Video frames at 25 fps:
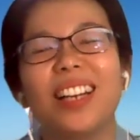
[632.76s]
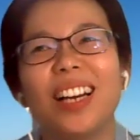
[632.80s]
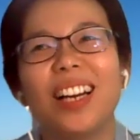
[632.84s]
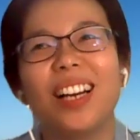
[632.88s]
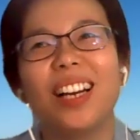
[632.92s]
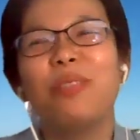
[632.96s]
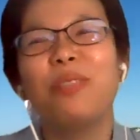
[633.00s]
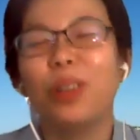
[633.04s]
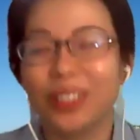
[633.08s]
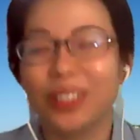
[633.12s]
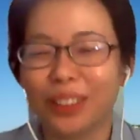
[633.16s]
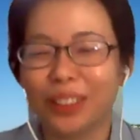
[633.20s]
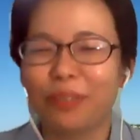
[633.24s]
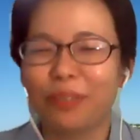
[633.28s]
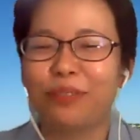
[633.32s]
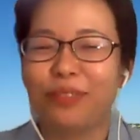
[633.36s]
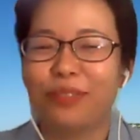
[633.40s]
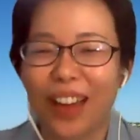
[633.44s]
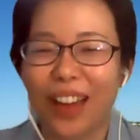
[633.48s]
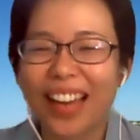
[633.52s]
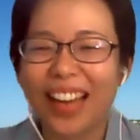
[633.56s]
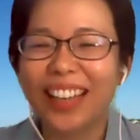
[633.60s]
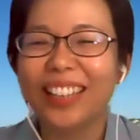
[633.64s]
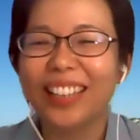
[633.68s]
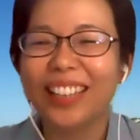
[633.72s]
it was a
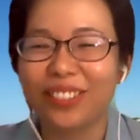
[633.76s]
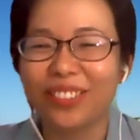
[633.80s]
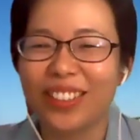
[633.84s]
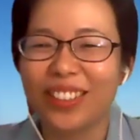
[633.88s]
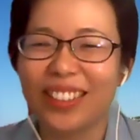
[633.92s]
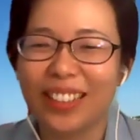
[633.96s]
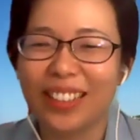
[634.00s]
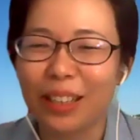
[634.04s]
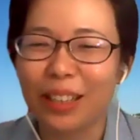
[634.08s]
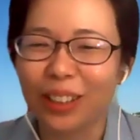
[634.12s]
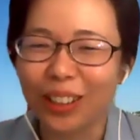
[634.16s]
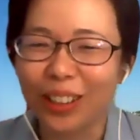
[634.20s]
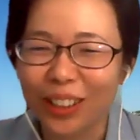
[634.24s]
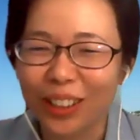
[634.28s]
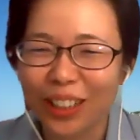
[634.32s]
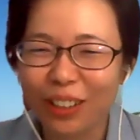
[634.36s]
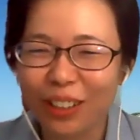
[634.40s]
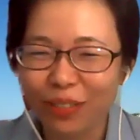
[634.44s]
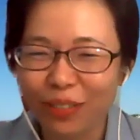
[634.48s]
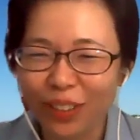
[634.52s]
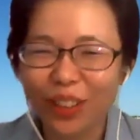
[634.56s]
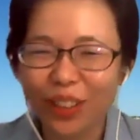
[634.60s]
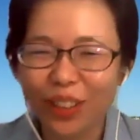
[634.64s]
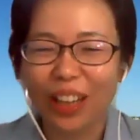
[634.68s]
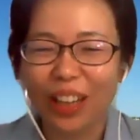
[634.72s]
valid reason.
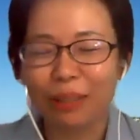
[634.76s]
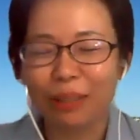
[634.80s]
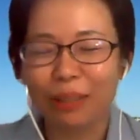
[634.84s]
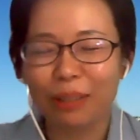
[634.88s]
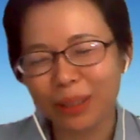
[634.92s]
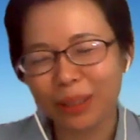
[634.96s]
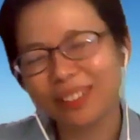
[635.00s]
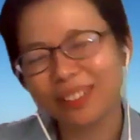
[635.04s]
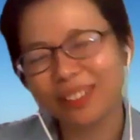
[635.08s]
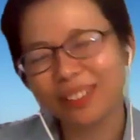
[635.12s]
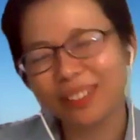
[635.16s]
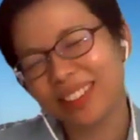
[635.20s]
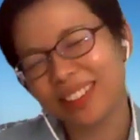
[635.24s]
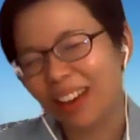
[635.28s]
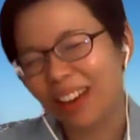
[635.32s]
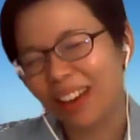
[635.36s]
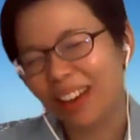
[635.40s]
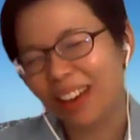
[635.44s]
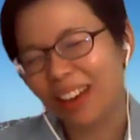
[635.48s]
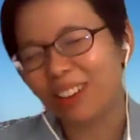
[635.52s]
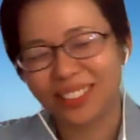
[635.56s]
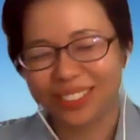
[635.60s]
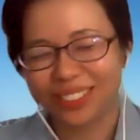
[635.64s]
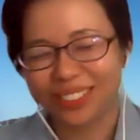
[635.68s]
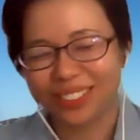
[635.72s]
Even I mean,
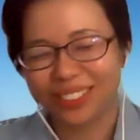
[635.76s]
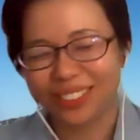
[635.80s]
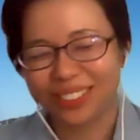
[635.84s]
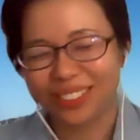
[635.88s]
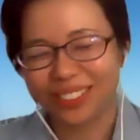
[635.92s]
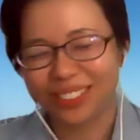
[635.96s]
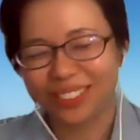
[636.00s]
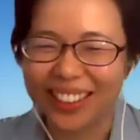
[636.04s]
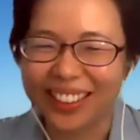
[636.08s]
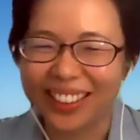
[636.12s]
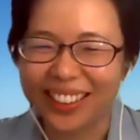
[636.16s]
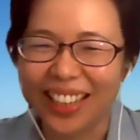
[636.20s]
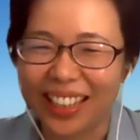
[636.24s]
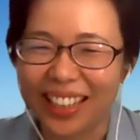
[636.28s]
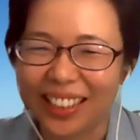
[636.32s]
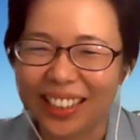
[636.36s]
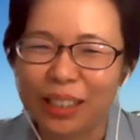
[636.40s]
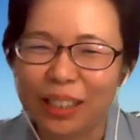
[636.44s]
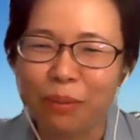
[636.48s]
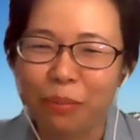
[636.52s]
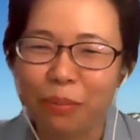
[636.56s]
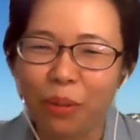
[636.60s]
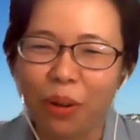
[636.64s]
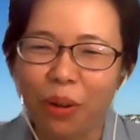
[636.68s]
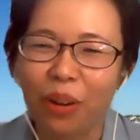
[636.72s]
now it's not valid
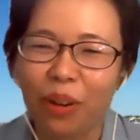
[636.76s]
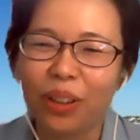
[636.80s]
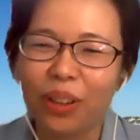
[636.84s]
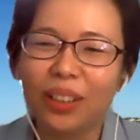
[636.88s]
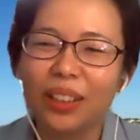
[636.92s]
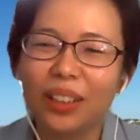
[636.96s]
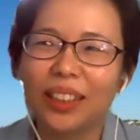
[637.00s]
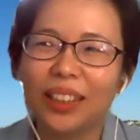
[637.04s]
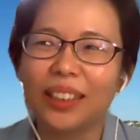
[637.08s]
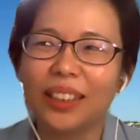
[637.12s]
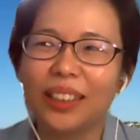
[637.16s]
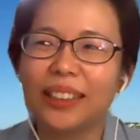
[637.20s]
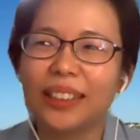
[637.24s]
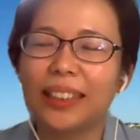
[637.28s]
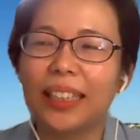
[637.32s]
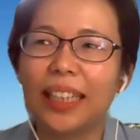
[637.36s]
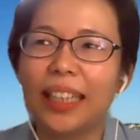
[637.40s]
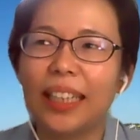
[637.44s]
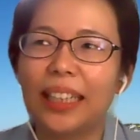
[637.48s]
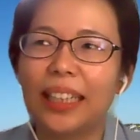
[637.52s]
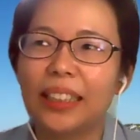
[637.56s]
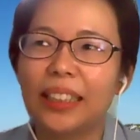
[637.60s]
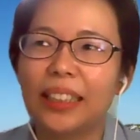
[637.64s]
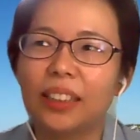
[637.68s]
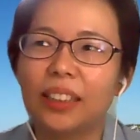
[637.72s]
anymore. It's
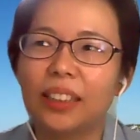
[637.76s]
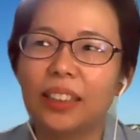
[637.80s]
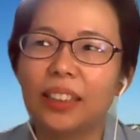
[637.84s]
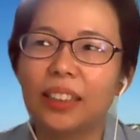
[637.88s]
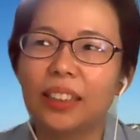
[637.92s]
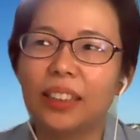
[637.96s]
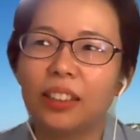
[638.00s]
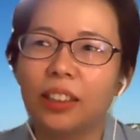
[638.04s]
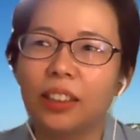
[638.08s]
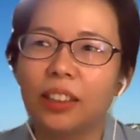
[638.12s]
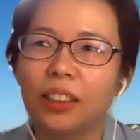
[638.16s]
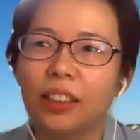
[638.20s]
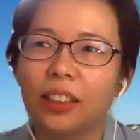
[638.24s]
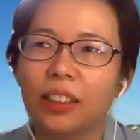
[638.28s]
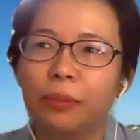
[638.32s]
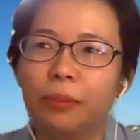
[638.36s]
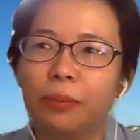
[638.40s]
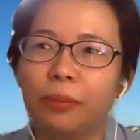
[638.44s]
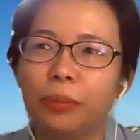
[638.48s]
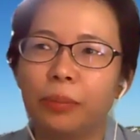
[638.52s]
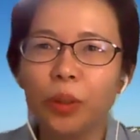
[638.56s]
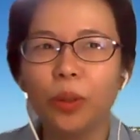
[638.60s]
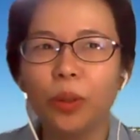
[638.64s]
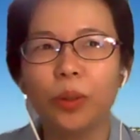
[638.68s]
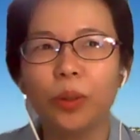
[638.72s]
like
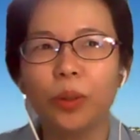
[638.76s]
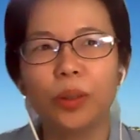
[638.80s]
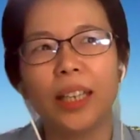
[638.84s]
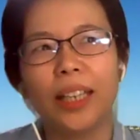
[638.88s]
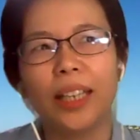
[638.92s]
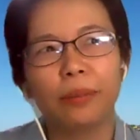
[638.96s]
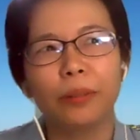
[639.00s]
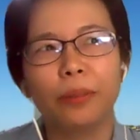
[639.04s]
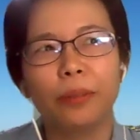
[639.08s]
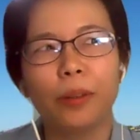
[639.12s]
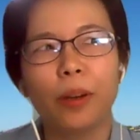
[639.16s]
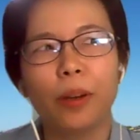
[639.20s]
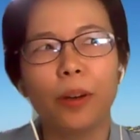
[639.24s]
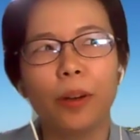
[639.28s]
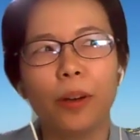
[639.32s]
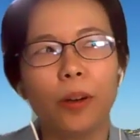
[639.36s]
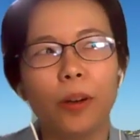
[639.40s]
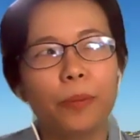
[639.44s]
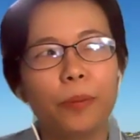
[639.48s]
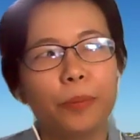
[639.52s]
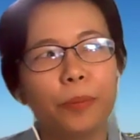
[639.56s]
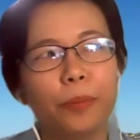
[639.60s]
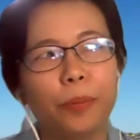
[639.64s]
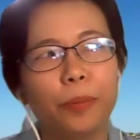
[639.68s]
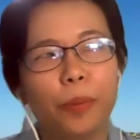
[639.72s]
like
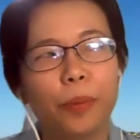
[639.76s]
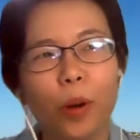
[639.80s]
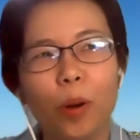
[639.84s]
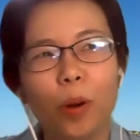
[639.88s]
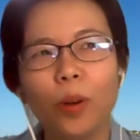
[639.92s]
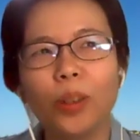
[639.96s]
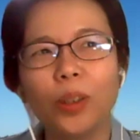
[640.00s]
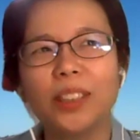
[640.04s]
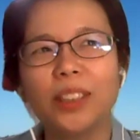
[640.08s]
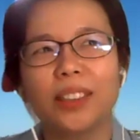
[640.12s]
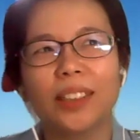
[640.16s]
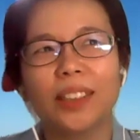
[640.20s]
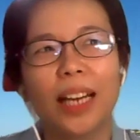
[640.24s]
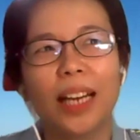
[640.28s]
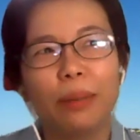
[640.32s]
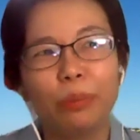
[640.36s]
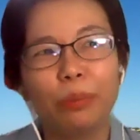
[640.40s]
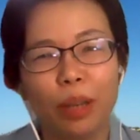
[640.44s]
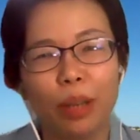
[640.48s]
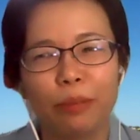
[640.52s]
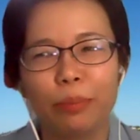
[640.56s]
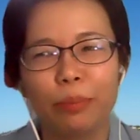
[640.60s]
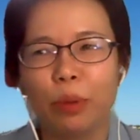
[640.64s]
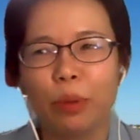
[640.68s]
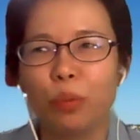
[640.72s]
all the time
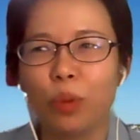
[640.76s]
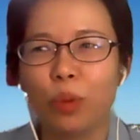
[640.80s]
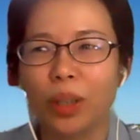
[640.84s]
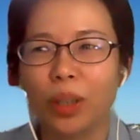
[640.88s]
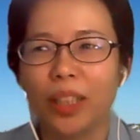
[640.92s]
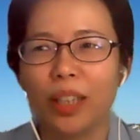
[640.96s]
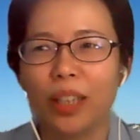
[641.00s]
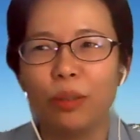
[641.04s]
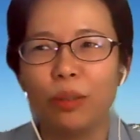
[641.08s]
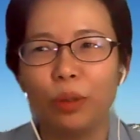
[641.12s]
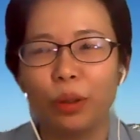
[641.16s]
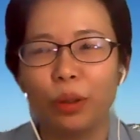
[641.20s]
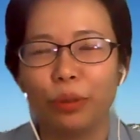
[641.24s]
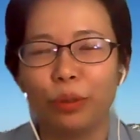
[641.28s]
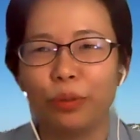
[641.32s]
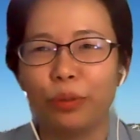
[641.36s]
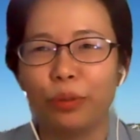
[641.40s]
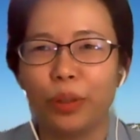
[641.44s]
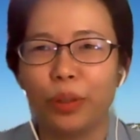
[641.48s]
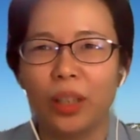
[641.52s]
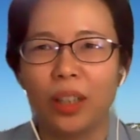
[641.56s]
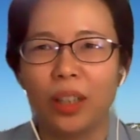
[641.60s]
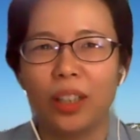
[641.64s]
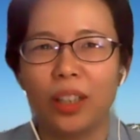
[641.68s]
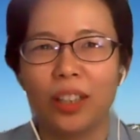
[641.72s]
you have been working with
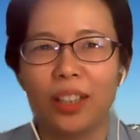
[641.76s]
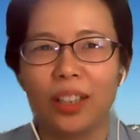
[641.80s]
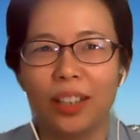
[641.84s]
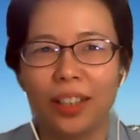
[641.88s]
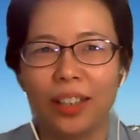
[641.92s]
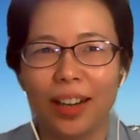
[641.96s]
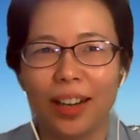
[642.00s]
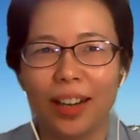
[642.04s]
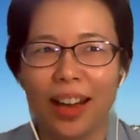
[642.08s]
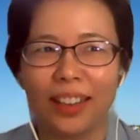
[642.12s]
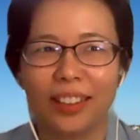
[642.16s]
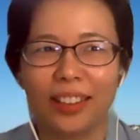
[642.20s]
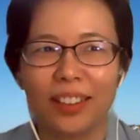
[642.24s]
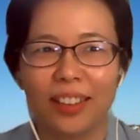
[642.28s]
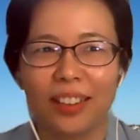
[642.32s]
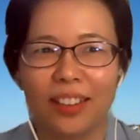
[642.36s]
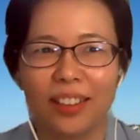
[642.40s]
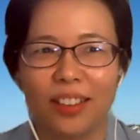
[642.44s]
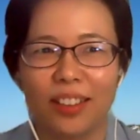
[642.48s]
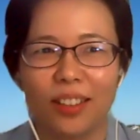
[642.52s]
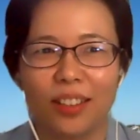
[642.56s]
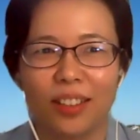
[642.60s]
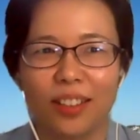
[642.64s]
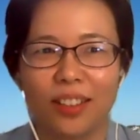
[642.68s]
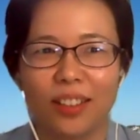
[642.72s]

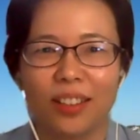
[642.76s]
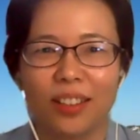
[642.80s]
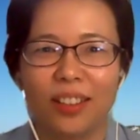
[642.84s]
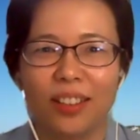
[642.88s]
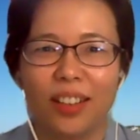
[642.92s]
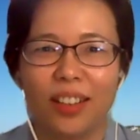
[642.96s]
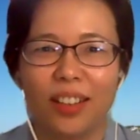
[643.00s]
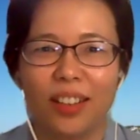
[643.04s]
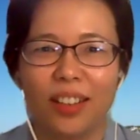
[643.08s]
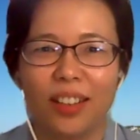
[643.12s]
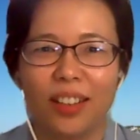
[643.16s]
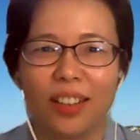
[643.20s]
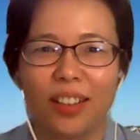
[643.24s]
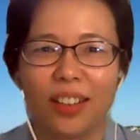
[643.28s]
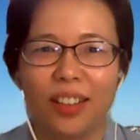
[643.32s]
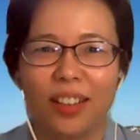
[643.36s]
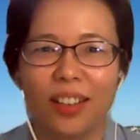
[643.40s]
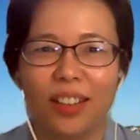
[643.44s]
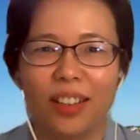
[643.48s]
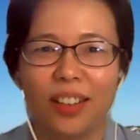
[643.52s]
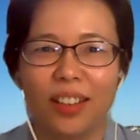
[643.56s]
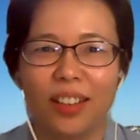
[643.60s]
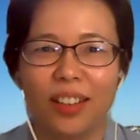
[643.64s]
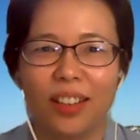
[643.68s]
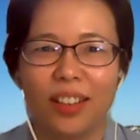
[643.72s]
clients
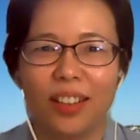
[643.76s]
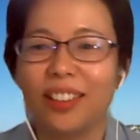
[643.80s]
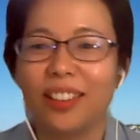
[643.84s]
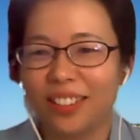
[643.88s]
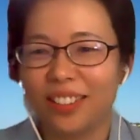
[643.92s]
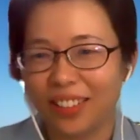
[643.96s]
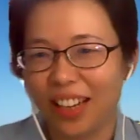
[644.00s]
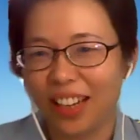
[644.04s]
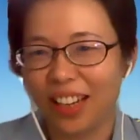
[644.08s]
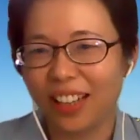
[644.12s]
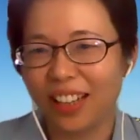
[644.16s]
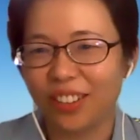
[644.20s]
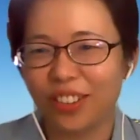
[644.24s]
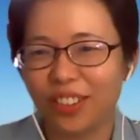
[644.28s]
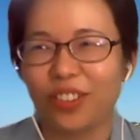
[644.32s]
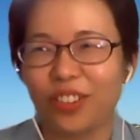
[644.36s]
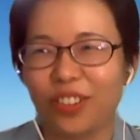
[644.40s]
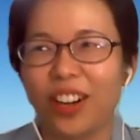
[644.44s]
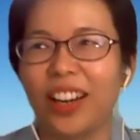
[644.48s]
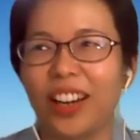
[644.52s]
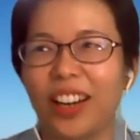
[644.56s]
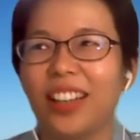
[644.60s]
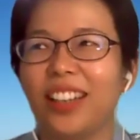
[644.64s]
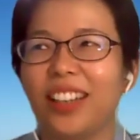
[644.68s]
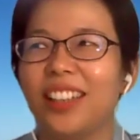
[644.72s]
in the
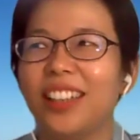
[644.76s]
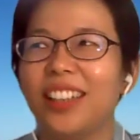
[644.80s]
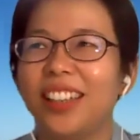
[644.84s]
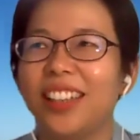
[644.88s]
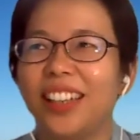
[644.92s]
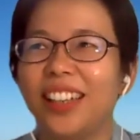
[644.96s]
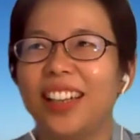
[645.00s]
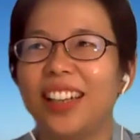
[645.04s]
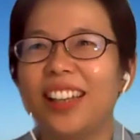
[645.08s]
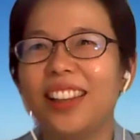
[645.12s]
States, right?